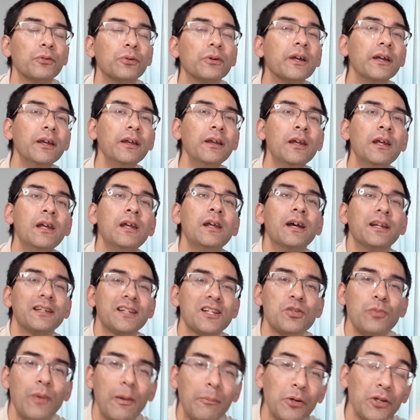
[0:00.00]
Okay, and
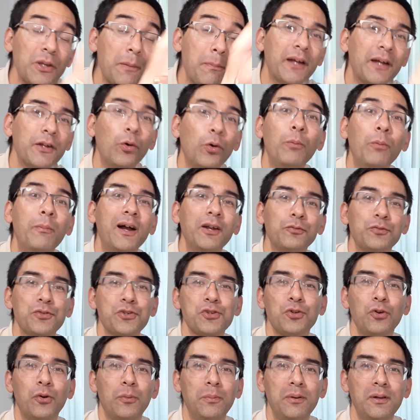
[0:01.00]
that's why I'm going to buy the whole
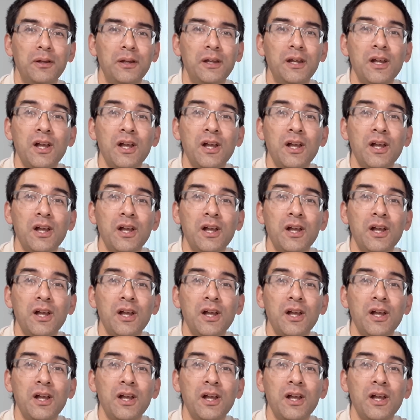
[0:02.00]
microscope.